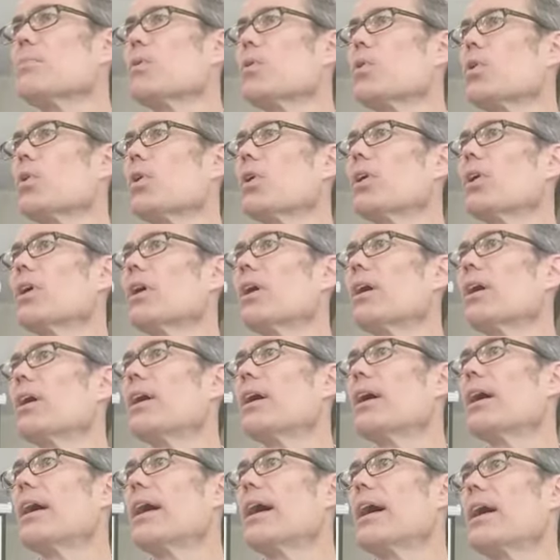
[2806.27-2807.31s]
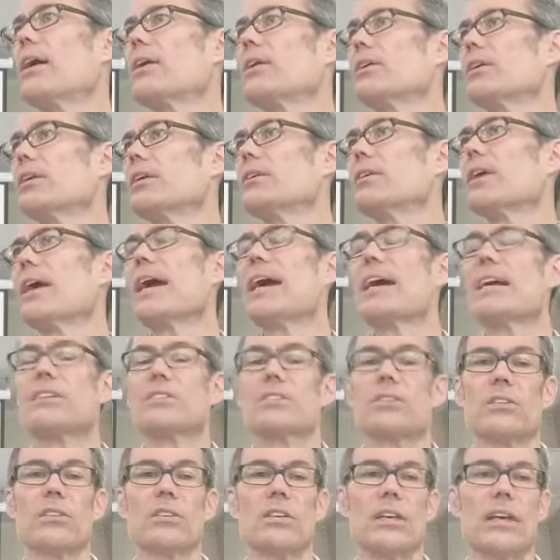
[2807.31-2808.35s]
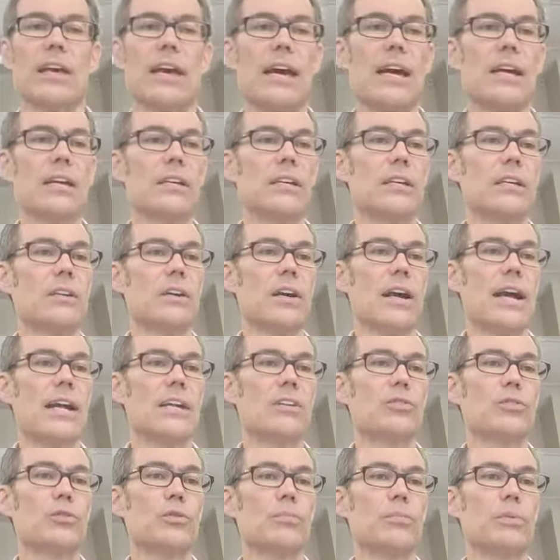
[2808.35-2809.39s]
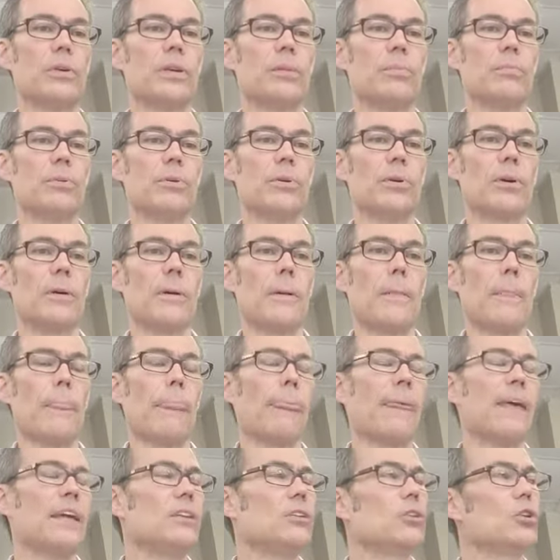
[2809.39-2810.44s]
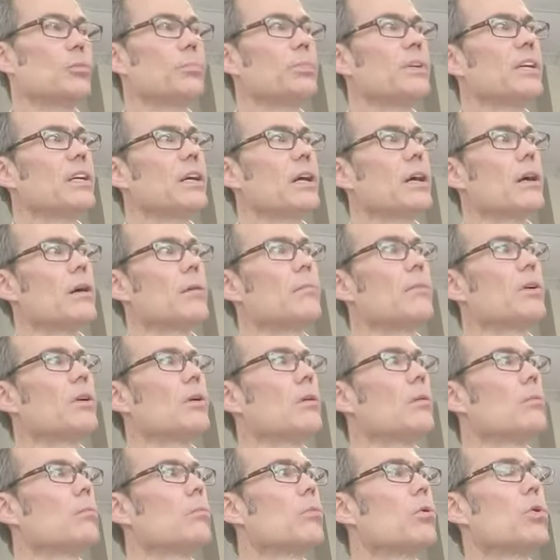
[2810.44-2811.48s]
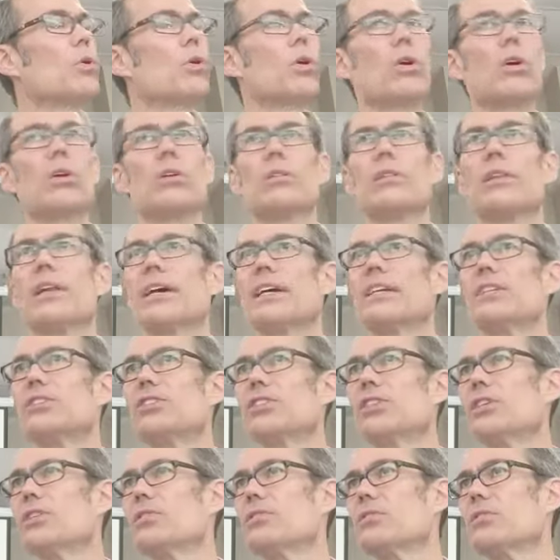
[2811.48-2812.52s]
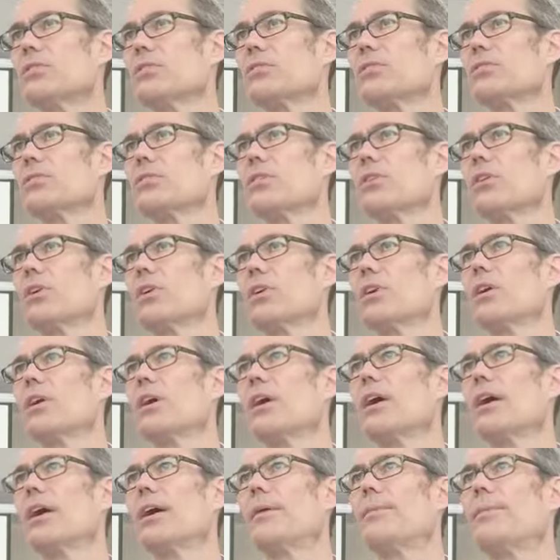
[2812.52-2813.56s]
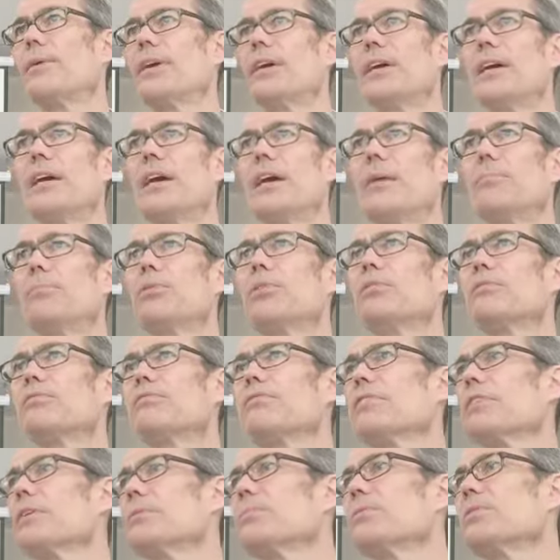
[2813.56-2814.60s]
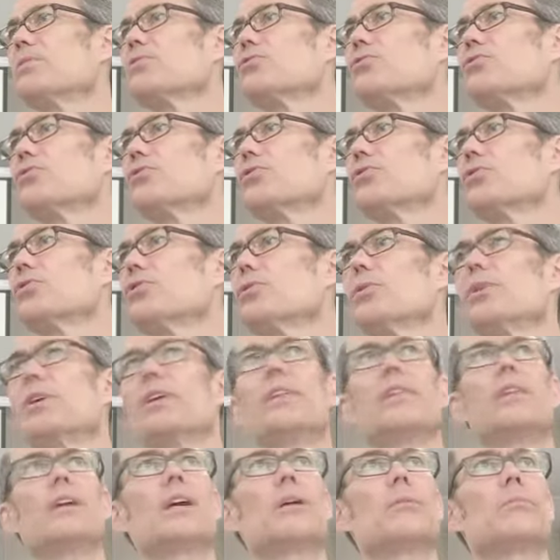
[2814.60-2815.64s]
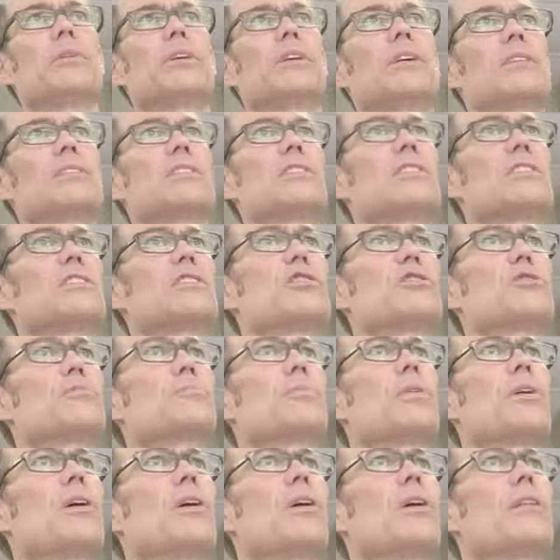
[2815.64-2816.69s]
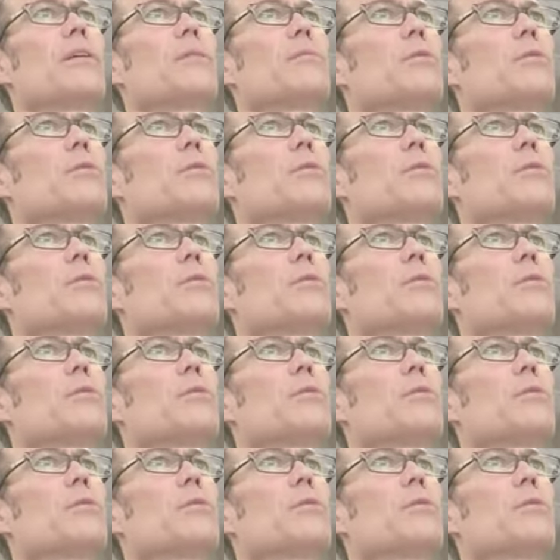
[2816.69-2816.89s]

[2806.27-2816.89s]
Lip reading: more how to interact with people, and you'll become more like Jesus. And I put Philippians 2 in there because this is Paul. There